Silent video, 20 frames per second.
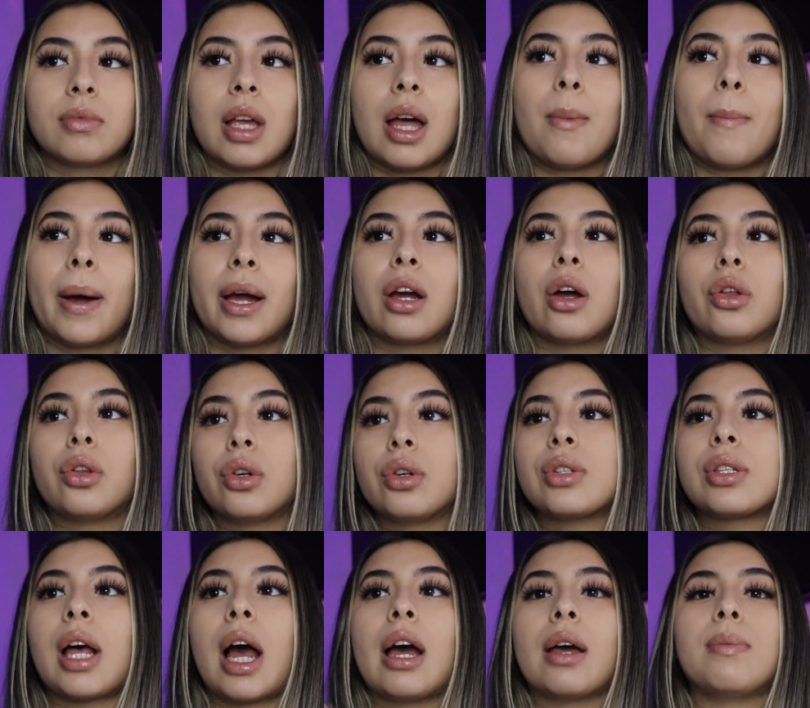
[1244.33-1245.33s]
And by
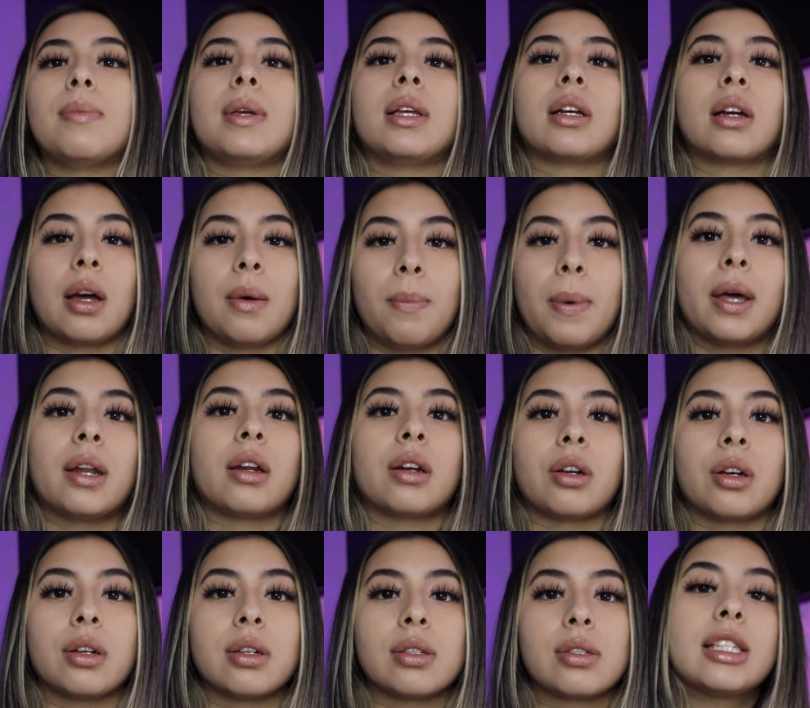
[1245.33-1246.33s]
others, I mean
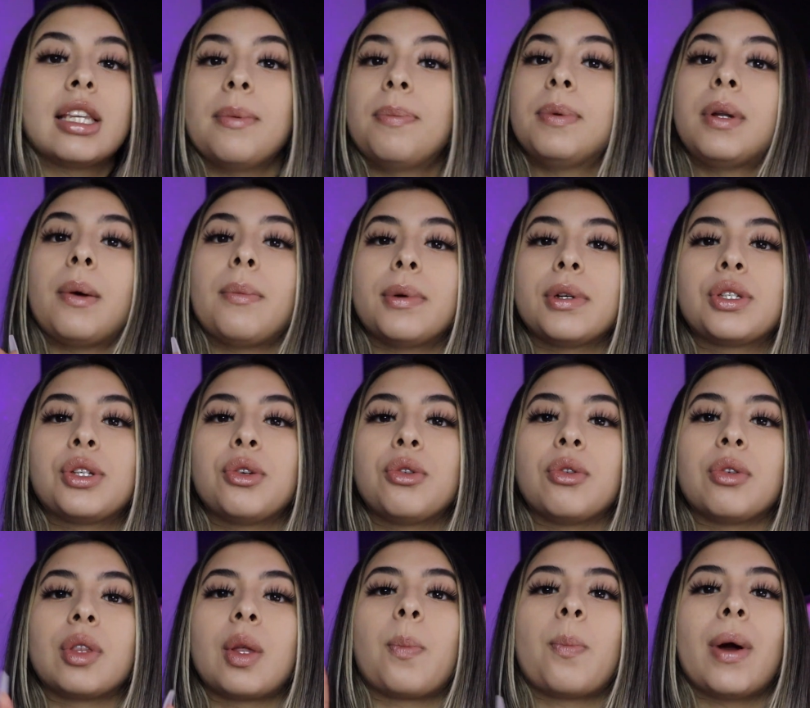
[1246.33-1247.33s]
competitors. Tip number
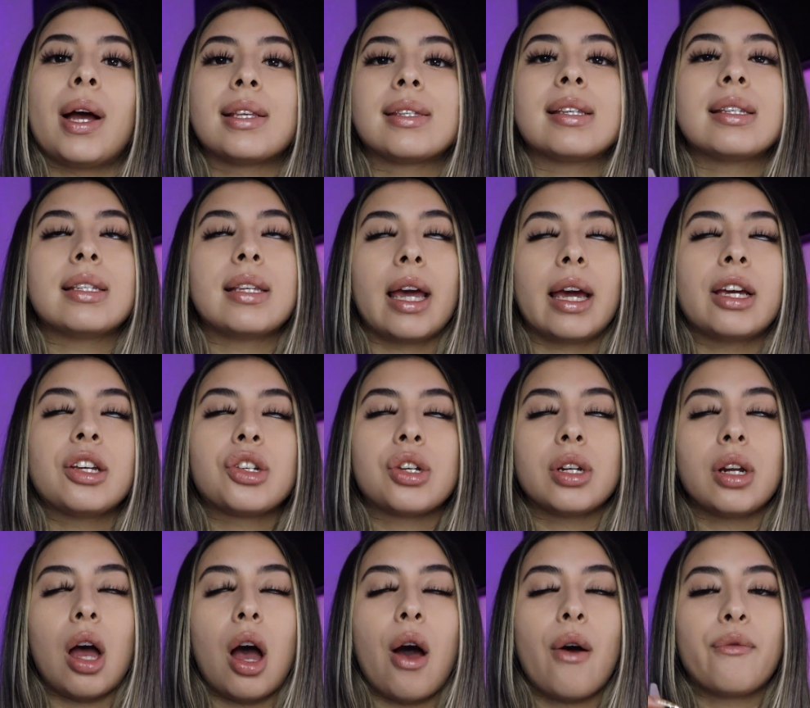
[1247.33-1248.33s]
2, the
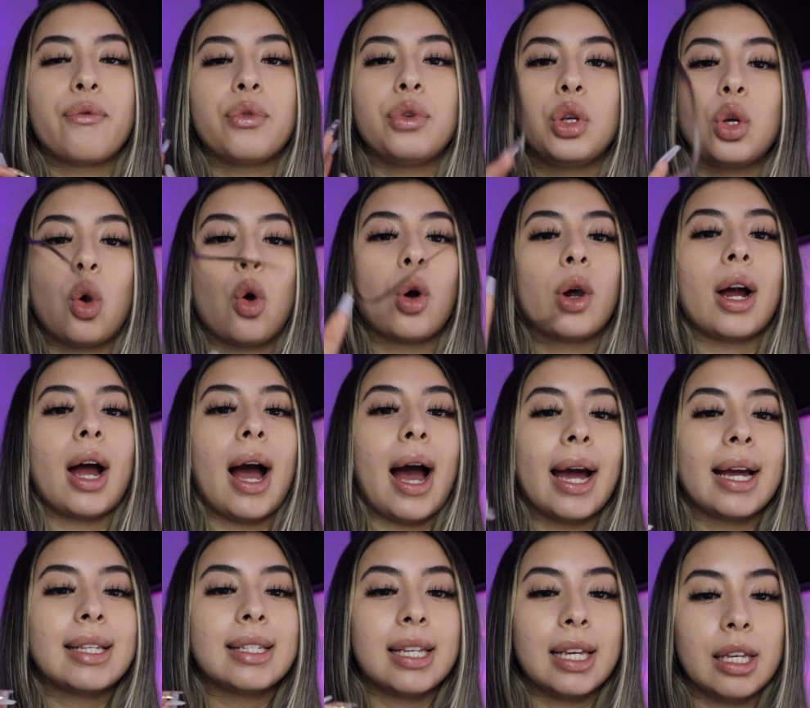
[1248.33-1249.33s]
presentation of your
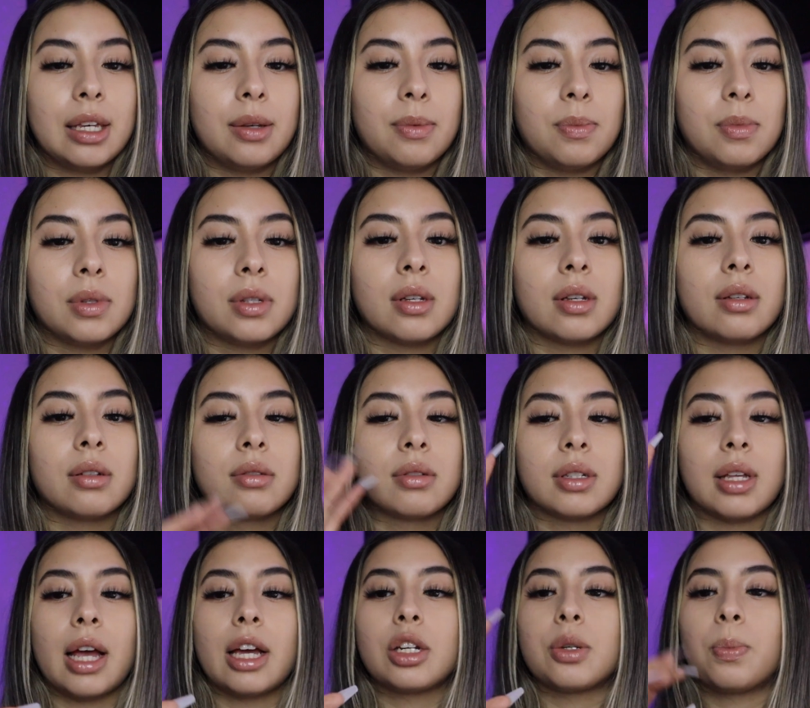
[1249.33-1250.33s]
items
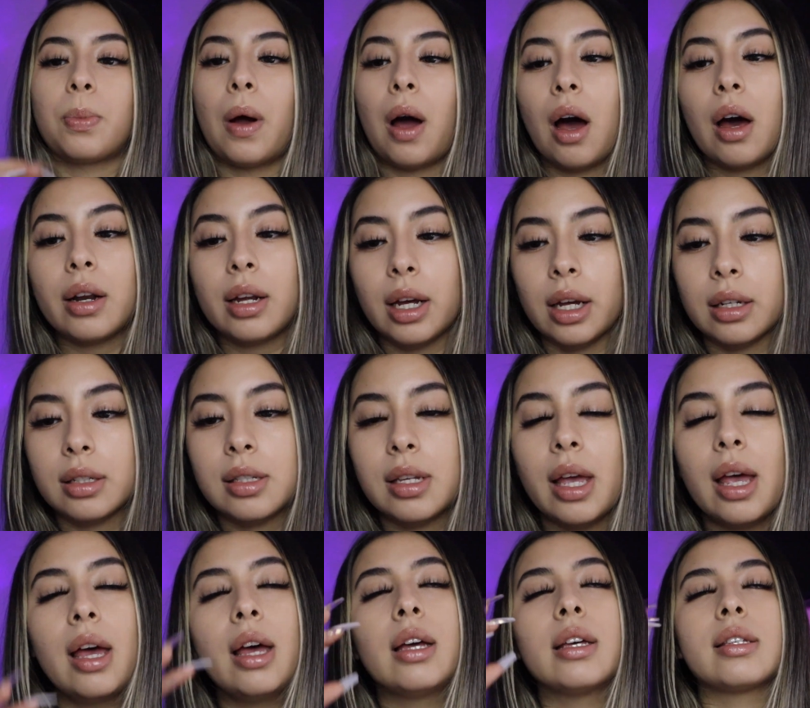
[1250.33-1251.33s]
/ product
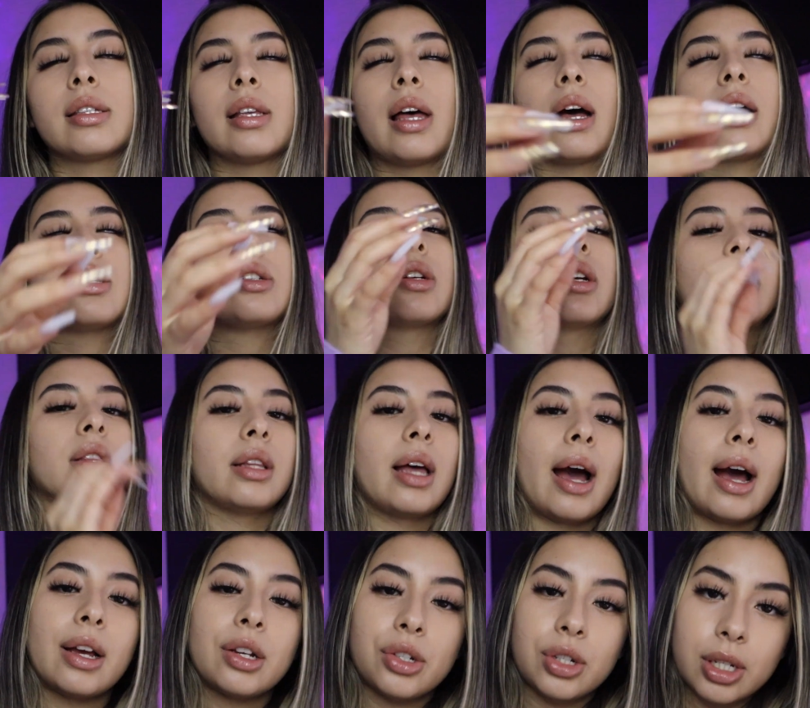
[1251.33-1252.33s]
/
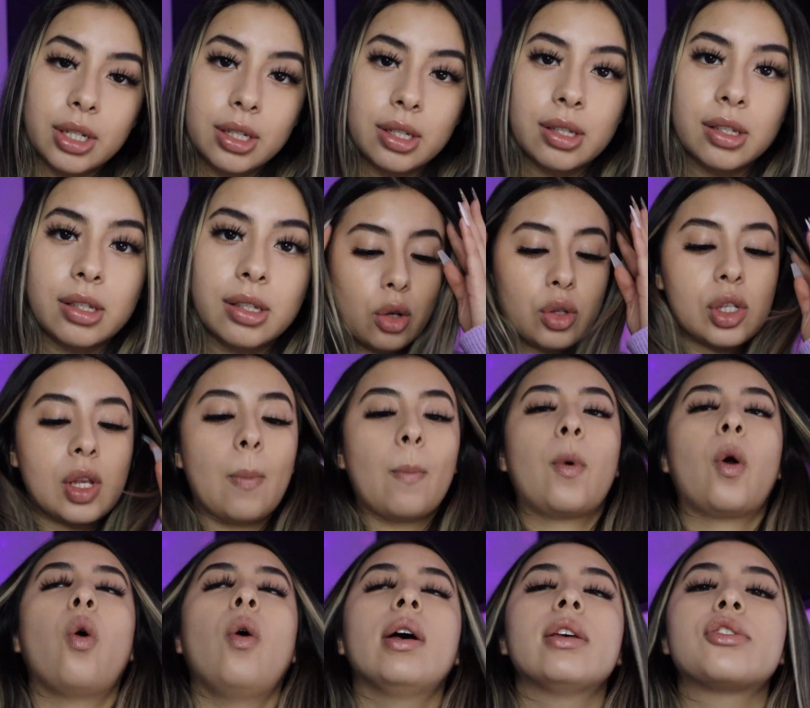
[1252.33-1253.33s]
lashes. So
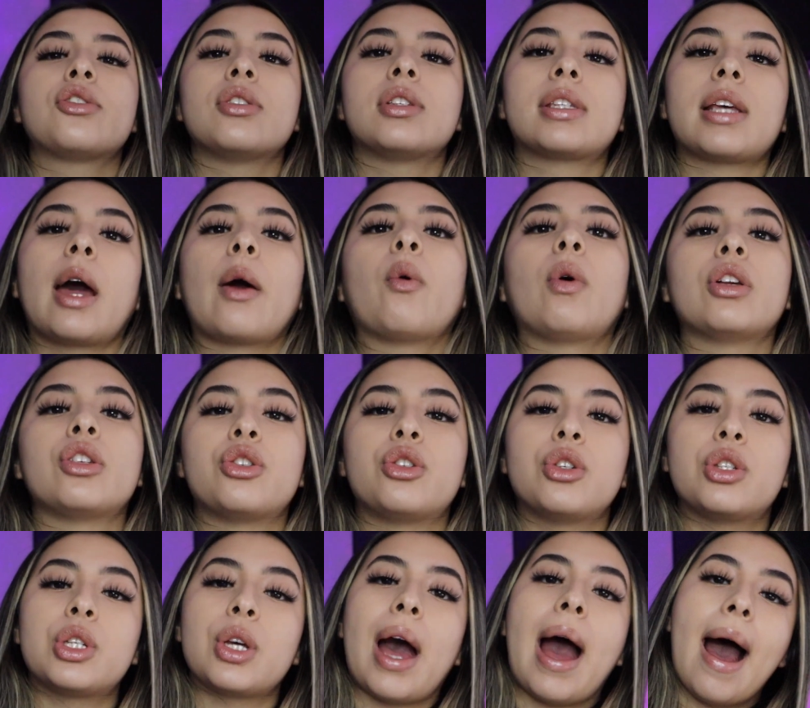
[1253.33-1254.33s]
some questions I want
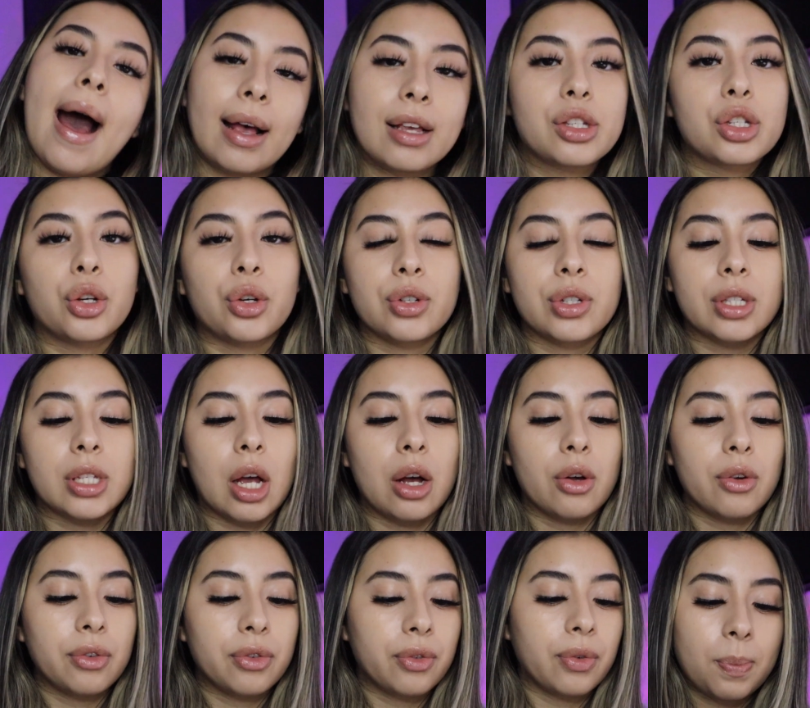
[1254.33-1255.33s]
you to ask
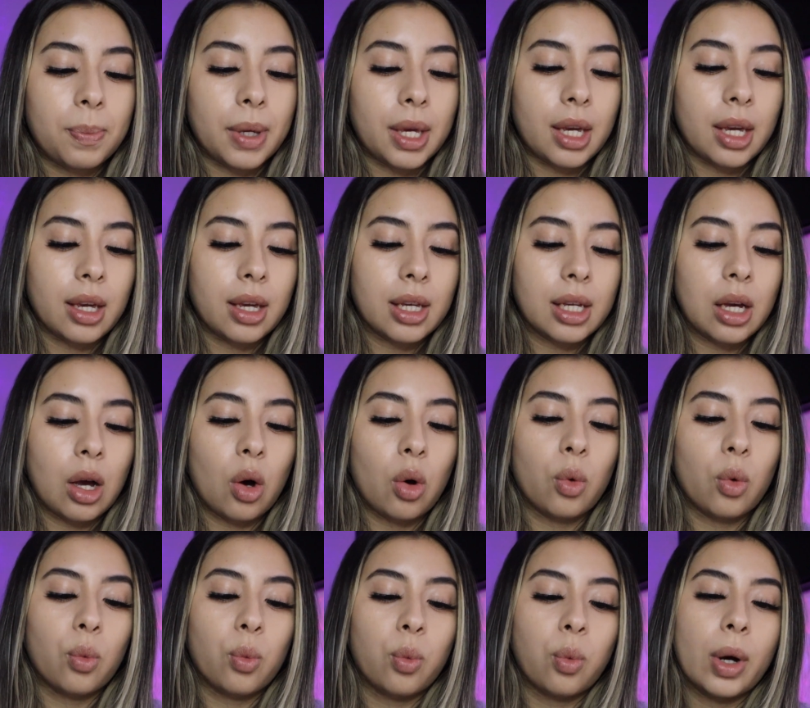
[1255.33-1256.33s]
yourself would be,
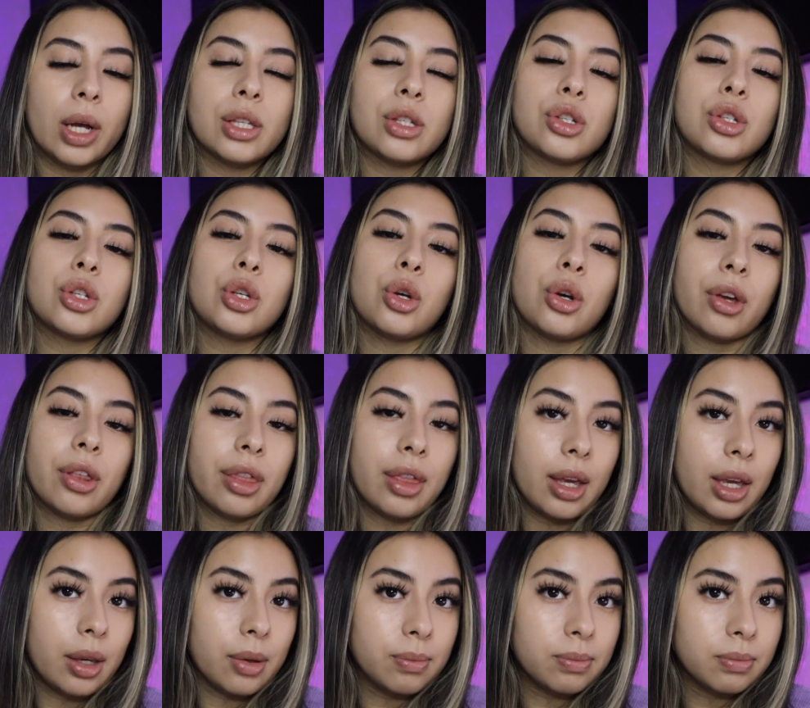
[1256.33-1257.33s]
what's your
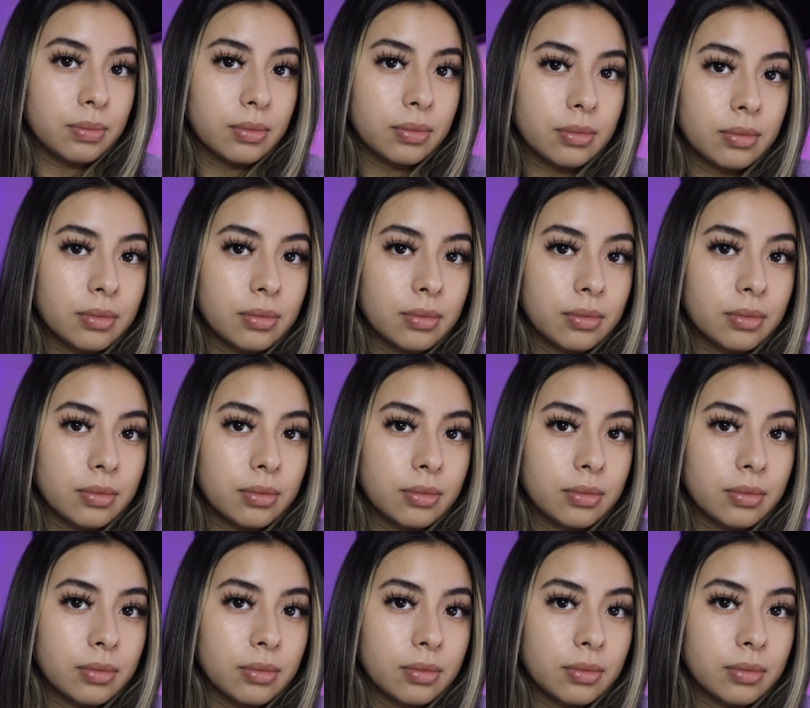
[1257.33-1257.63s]
theme?